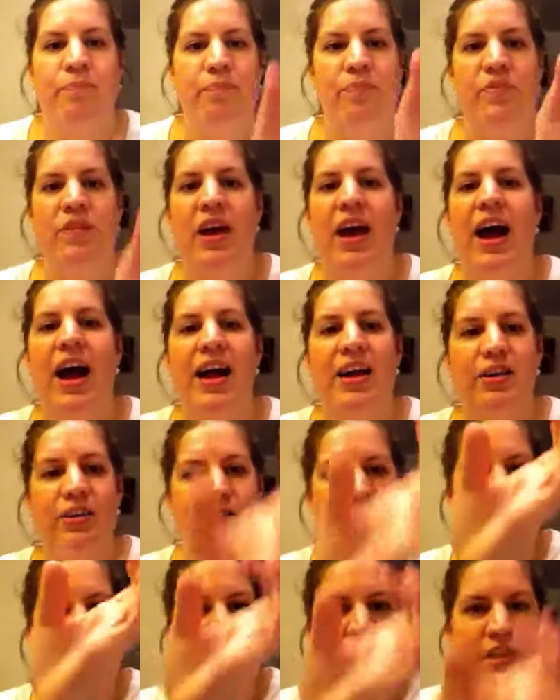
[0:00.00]

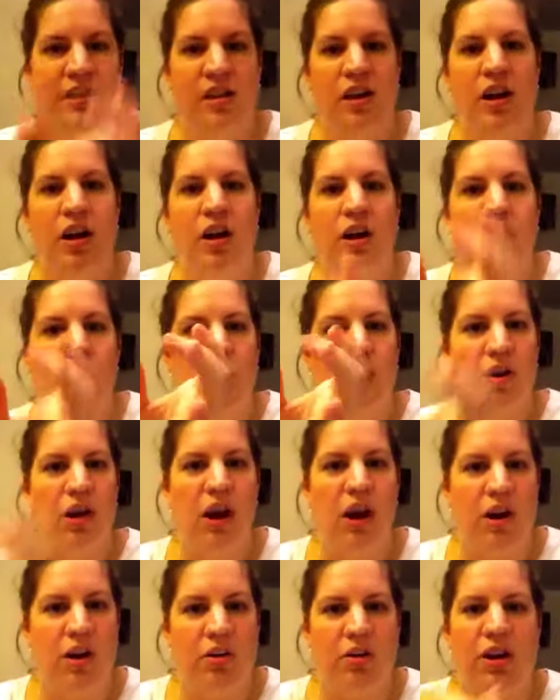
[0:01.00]
tiles
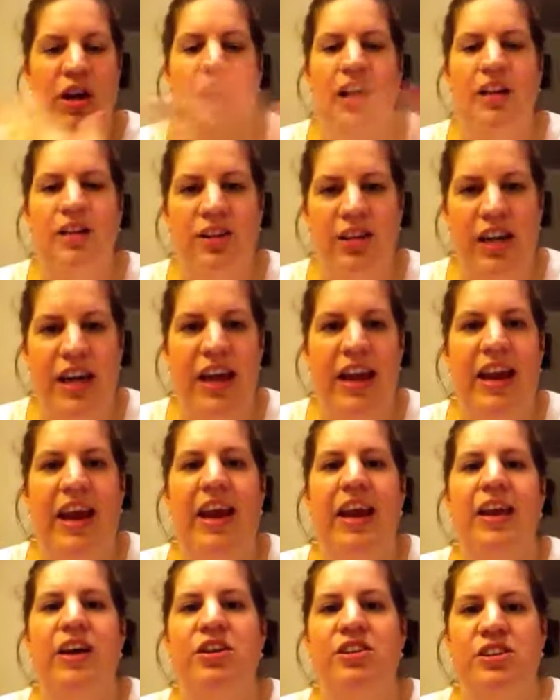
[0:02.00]
are colored in
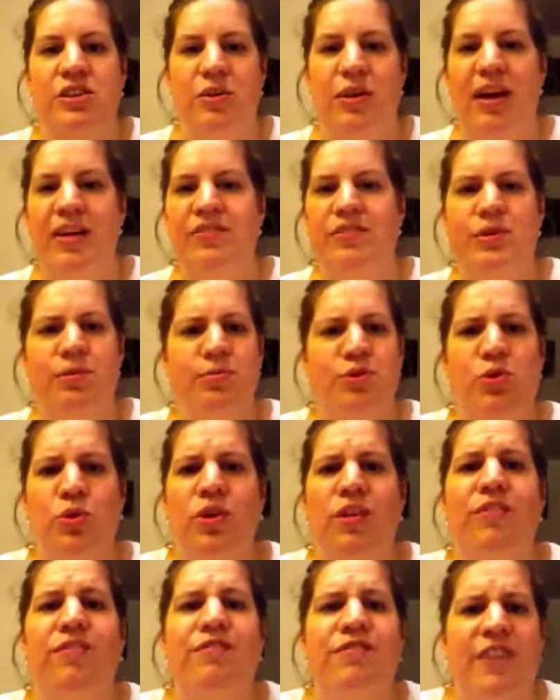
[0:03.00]
and also have some sort
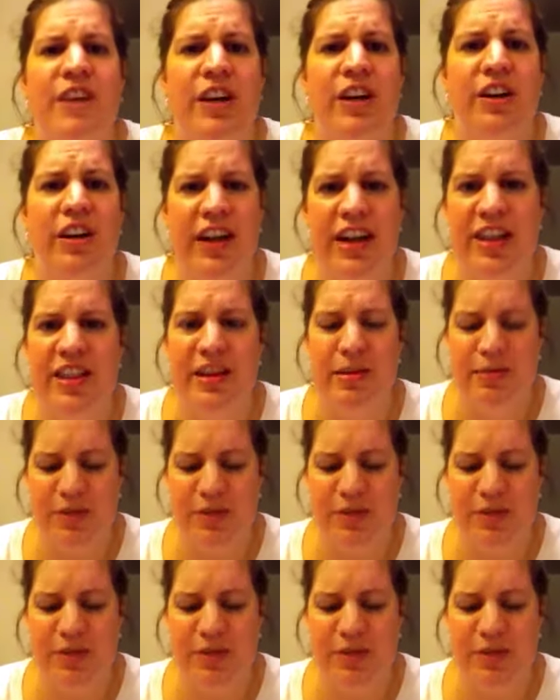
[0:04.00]
of fill in them